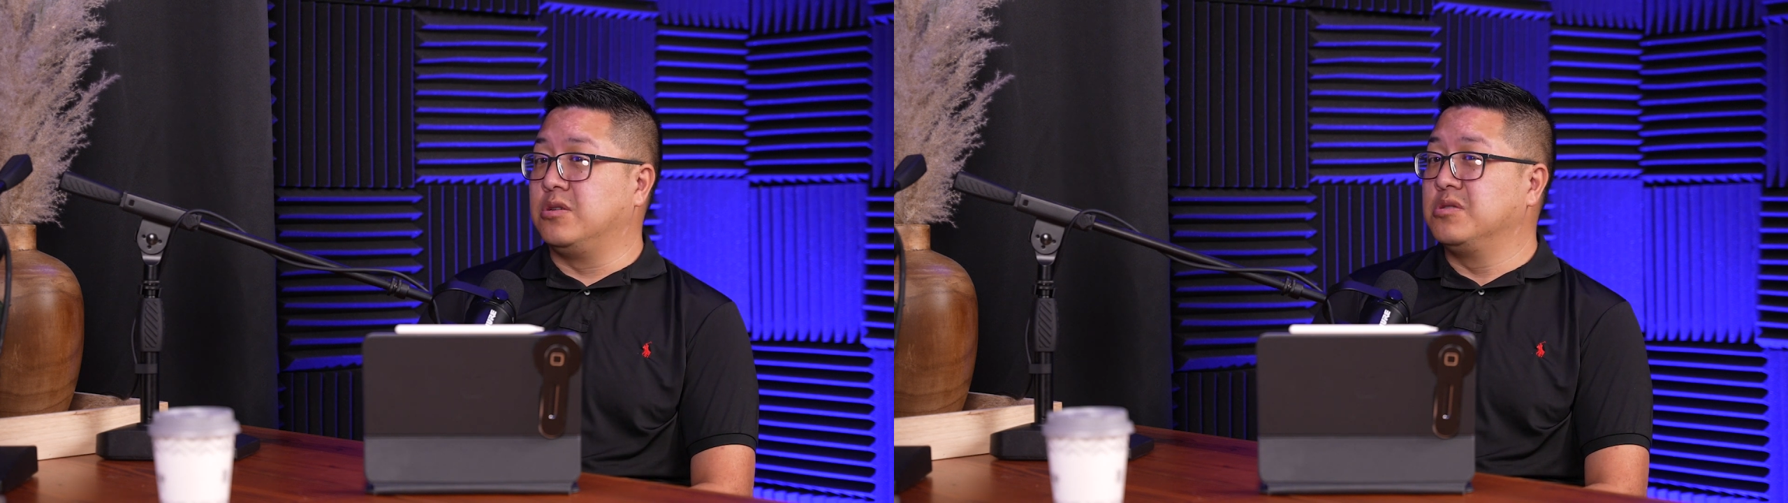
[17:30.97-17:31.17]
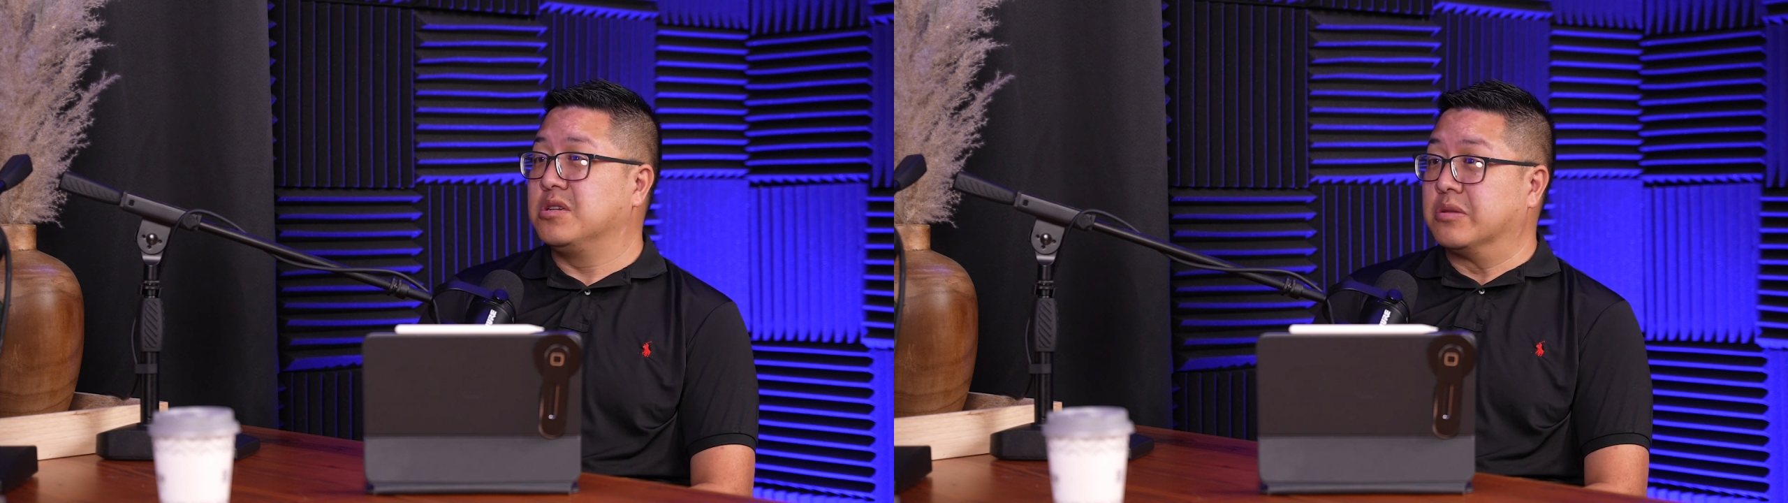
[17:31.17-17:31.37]

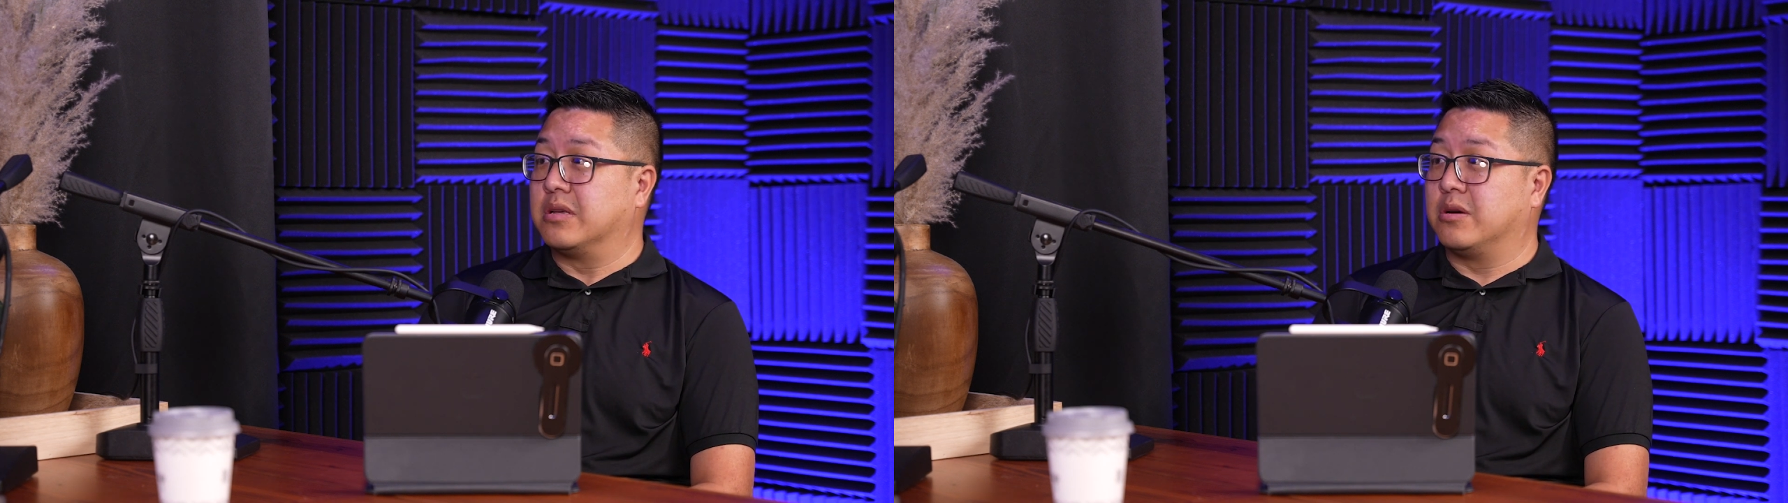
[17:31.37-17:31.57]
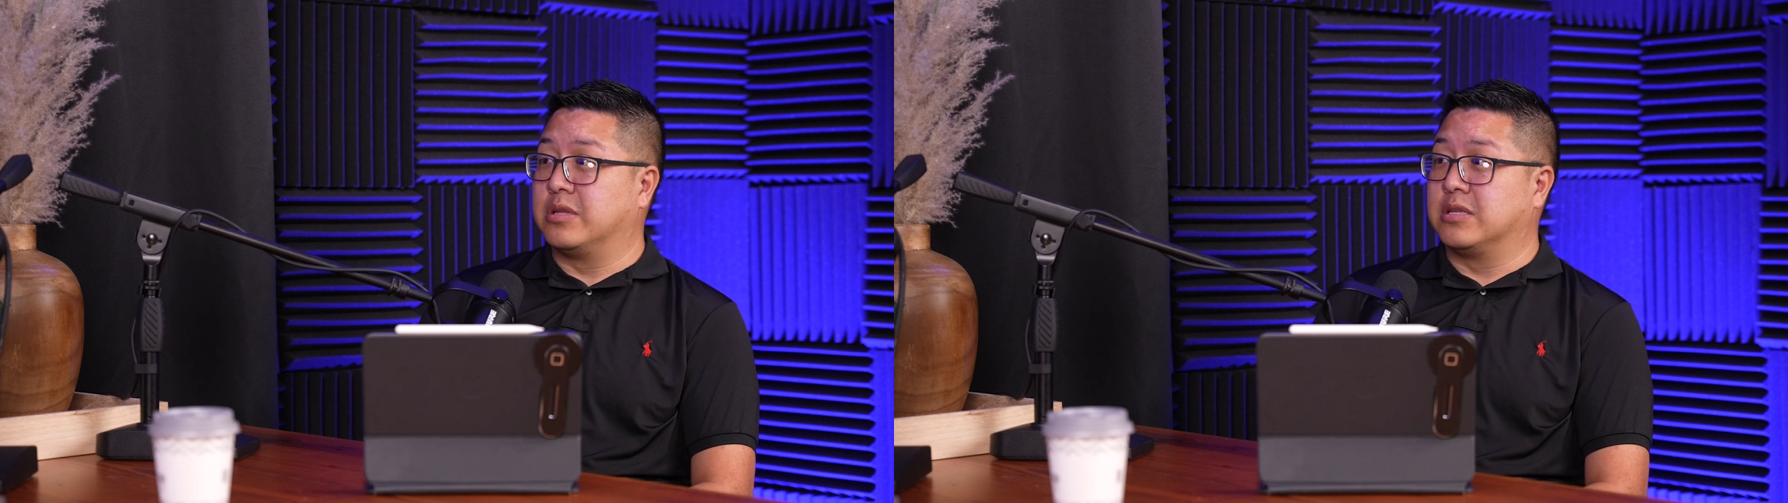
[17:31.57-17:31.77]
Usually
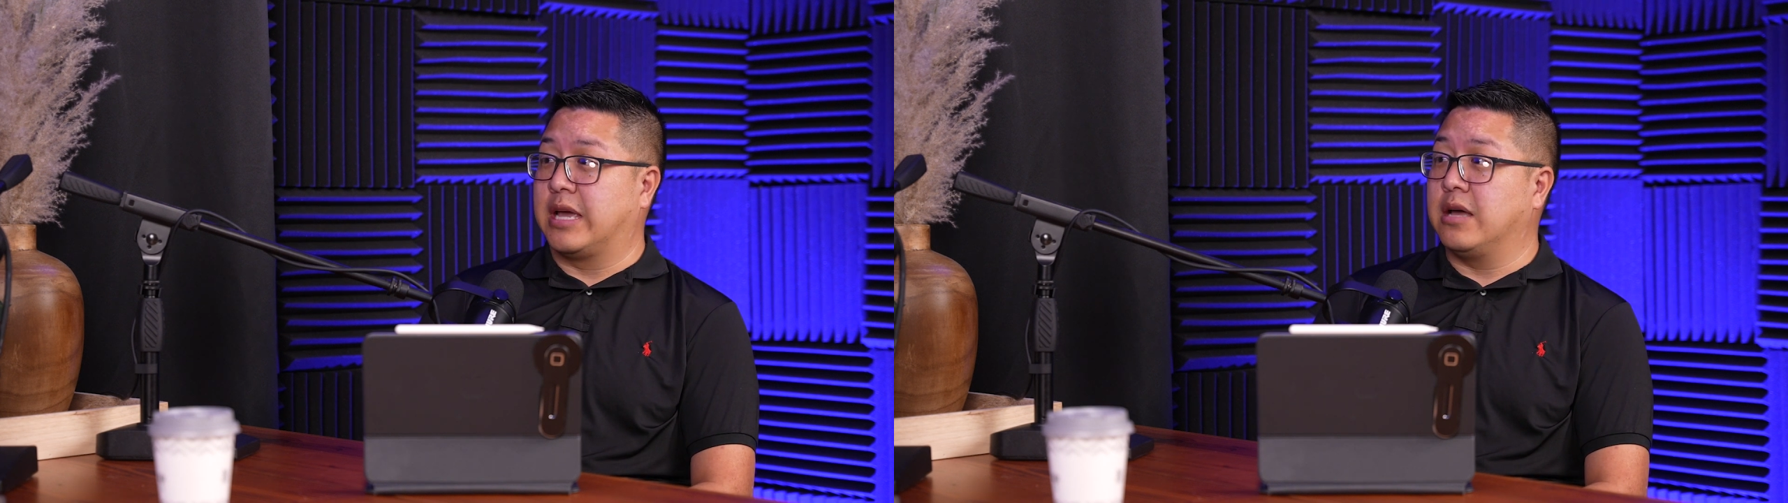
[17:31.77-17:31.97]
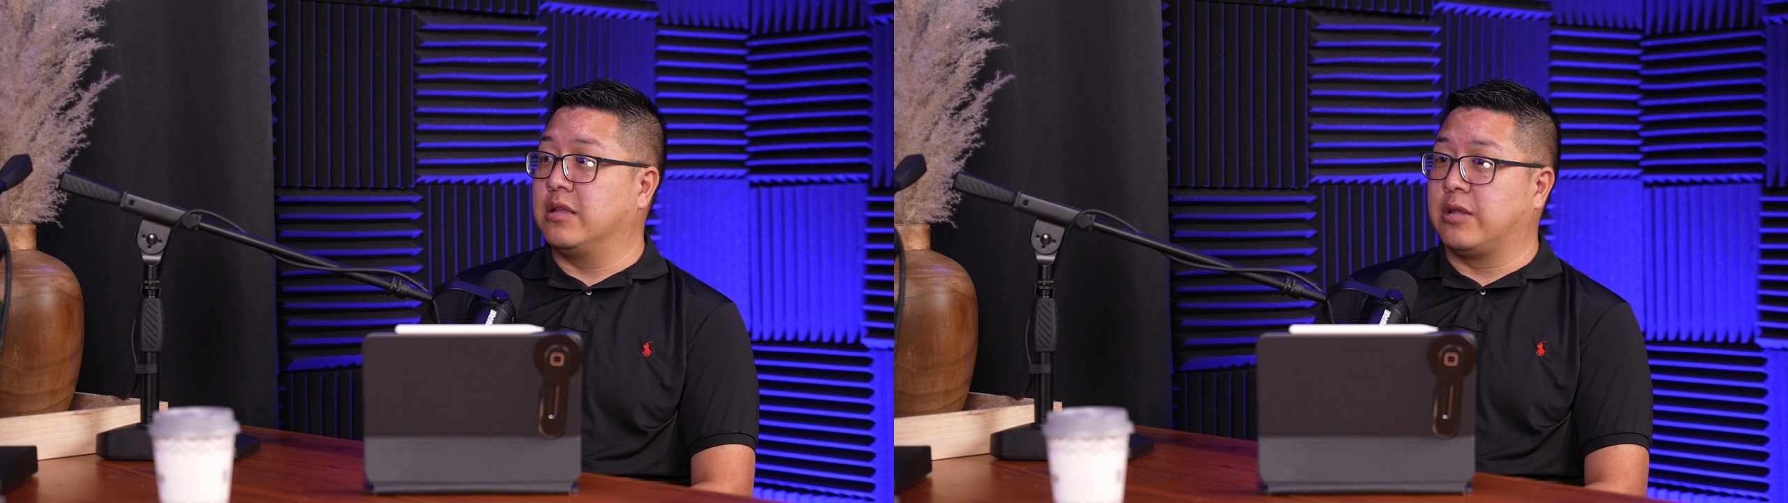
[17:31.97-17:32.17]
on the
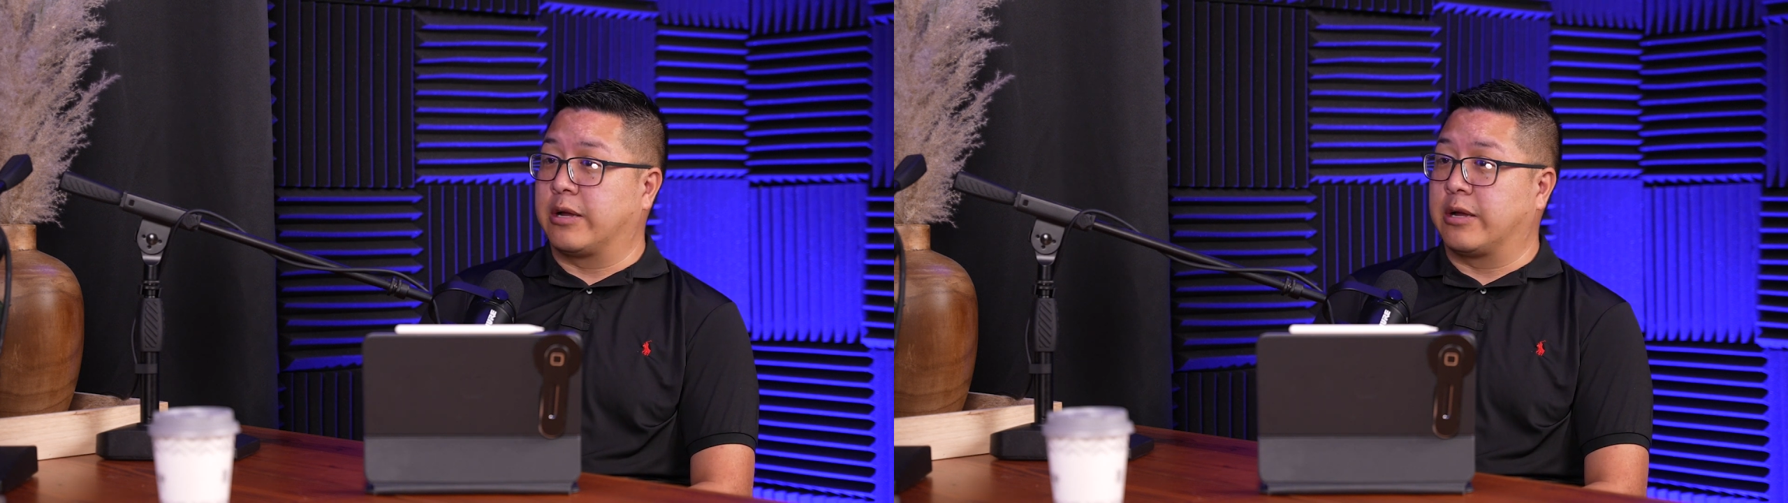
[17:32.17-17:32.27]
tail end,